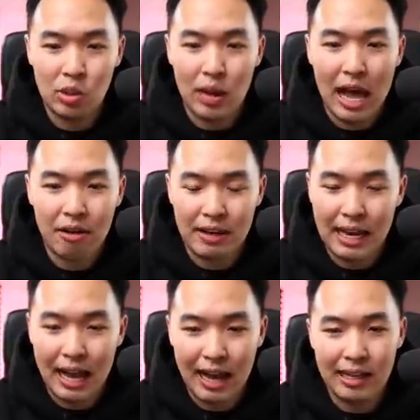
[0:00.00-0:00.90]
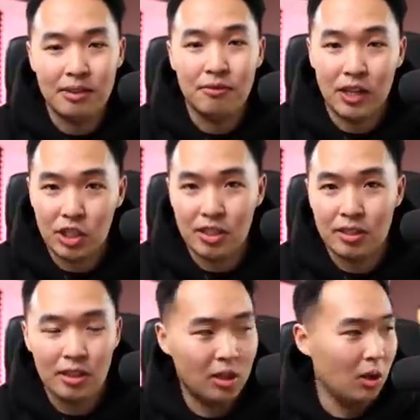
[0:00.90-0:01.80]
you have a high conviction.
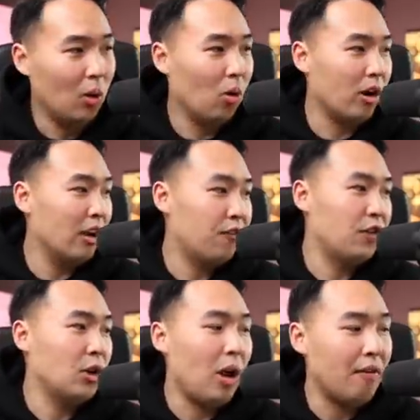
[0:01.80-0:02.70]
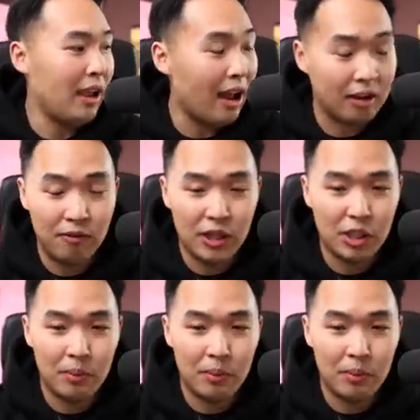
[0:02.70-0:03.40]
Or if you don't have a high conviction,